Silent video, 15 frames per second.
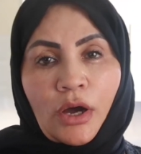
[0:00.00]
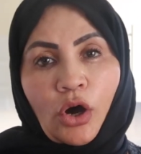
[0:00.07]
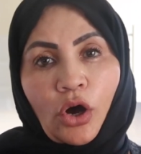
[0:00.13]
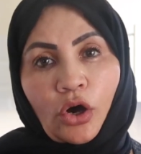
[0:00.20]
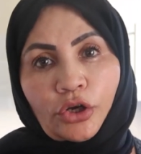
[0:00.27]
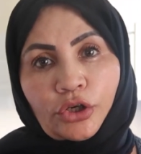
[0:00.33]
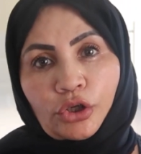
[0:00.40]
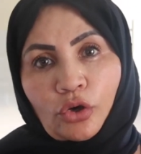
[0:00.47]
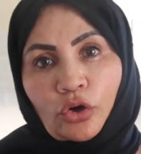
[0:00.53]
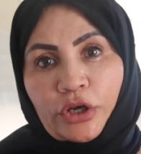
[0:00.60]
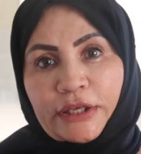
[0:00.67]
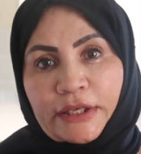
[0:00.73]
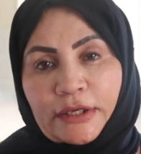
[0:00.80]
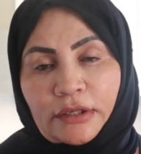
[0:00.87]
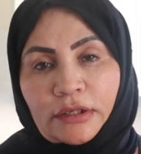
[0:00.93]
on your
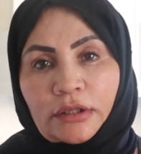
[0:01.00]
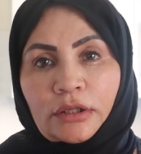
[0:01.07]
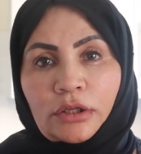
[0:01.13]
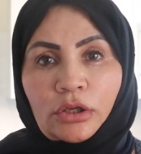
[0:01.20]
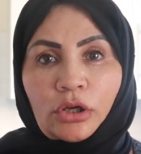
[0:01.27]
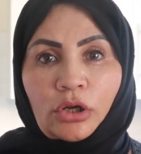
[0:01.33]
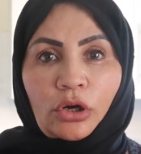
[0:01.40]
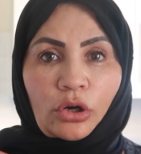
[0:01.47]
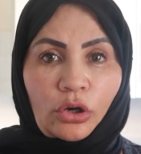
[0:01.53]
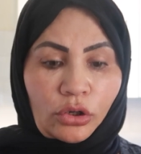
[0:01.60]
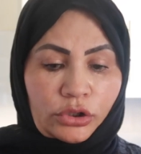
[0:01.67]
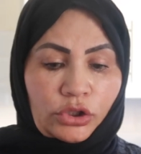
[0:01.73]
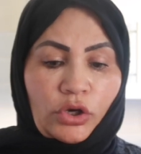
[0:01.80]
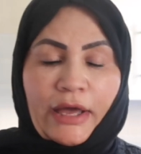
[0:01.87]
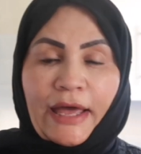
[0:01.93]
heel,
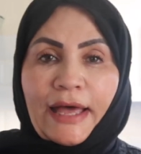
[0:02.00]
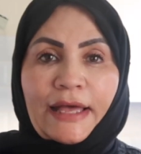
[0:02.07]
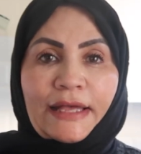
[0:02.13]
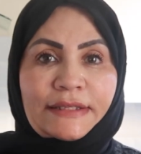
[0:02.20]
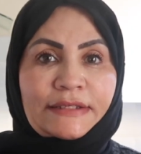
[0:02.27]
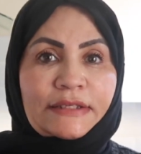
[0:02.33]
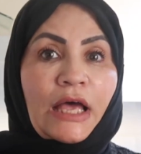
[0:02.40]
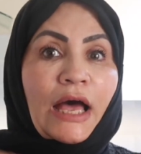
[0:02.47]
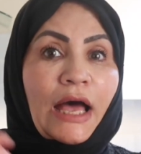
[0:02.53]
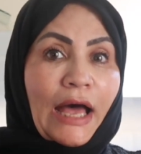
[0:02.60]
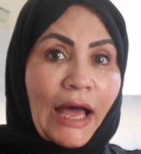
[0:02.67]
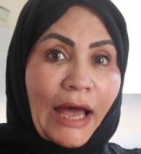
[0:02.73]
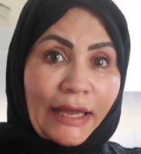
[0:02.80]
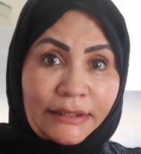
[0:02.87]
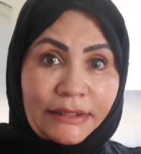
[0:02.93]
on your hands,
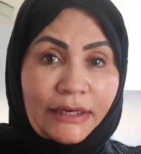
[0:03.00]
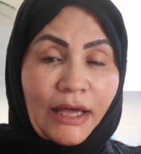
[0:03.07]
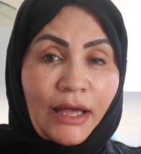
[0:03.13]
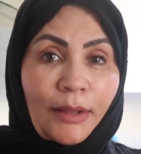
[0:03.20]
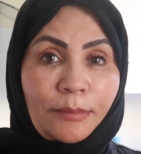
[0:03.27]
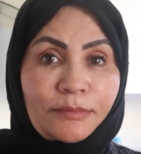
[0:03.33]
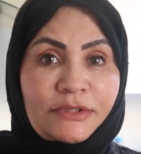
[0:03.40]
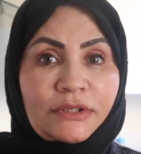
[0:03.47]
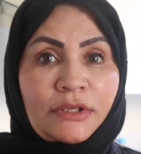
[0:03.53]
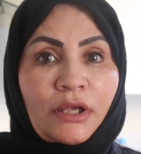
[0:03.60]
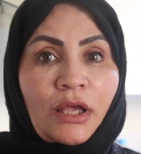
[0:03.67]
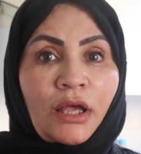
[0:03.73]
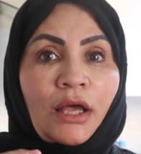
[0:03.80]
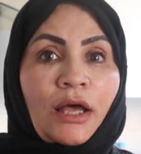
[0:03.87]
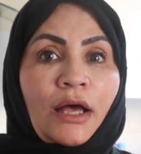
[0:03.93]
underarms,
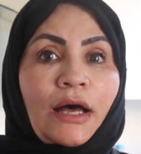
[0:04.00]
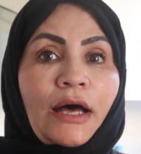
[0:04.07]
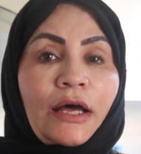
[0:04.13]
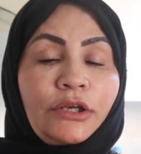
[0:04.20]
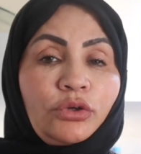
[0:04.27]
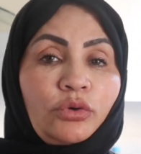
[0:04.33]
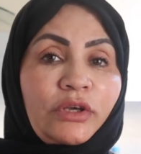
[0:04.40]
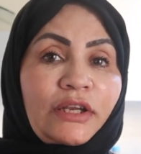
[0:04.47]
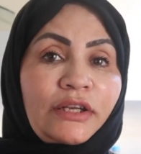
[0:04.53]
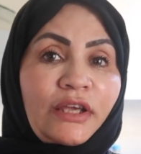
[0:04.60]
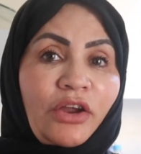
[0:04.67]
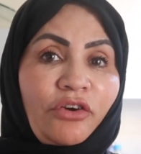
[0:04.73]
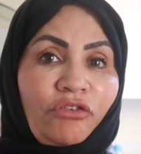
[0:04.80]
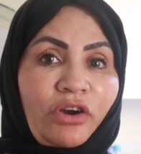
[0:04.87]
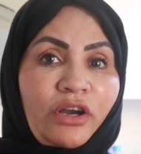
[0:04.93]
and you can
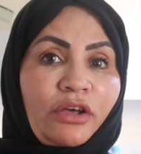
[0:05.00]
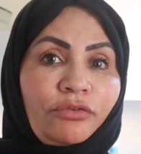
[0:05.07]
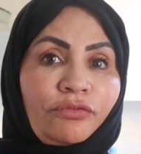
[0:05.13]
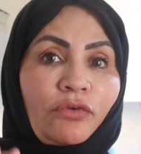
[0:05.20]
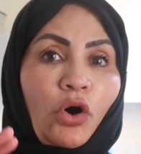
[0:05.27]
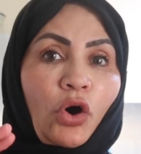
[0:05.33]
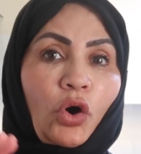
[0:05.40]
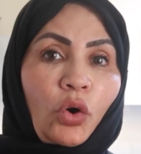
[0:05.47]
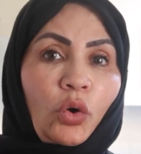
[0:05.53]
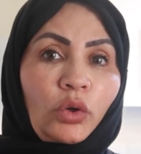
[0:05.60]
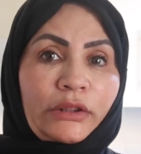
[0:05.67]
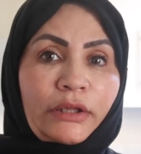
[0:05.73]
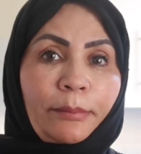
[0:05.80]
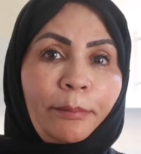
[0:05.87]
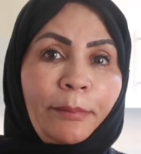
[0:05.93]
get rid of
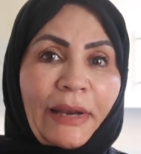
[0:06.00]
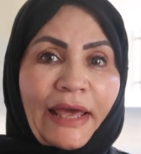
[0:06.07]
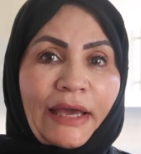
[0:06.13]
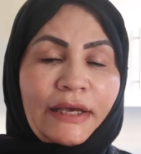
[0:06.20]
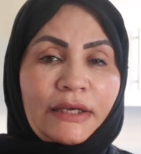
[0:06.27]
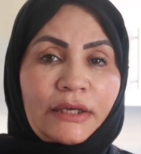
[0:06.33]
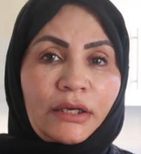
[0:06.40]
all the black